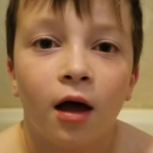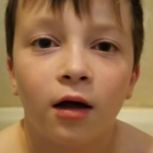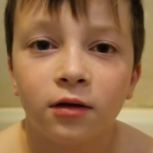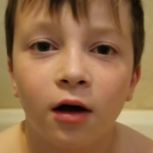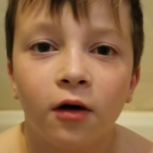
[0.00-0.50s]

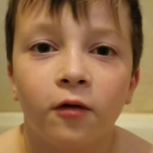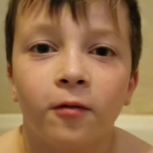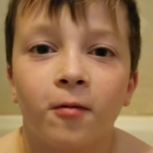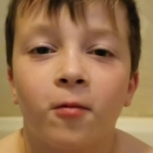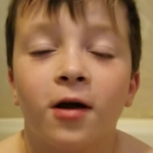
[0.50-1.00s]
Hello
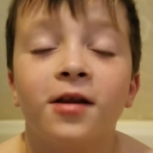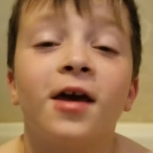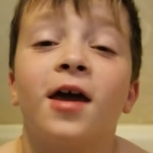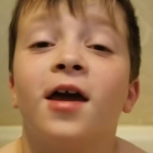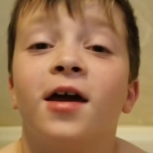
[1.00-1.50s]
everyone,
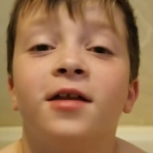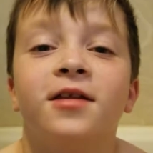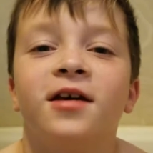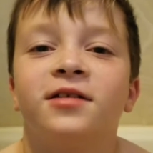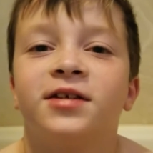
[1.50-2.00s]
and
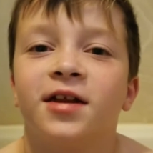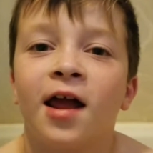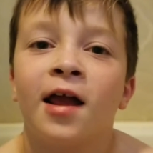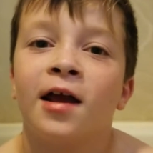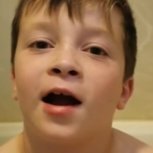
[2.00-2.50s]

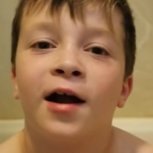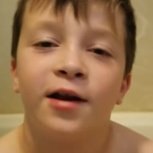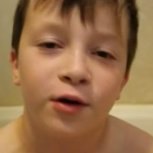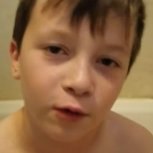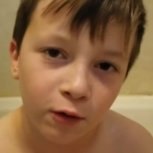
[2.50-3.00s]
today I
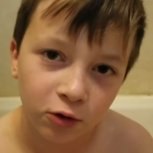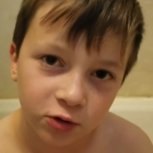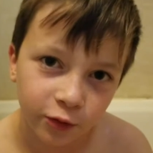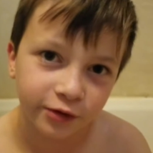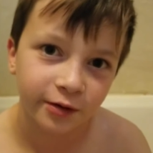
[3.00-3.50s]
know it
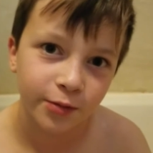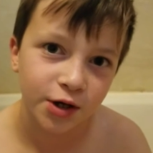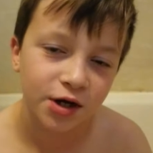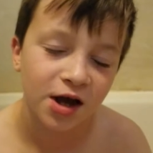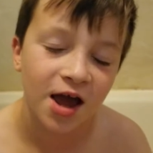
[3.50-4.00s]
was supposed to
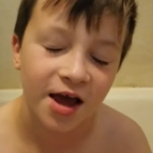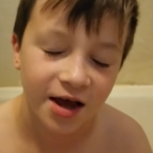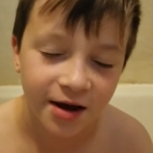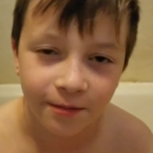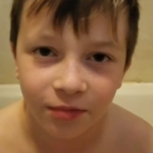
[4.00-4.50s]
be
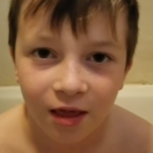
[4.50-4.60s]
a,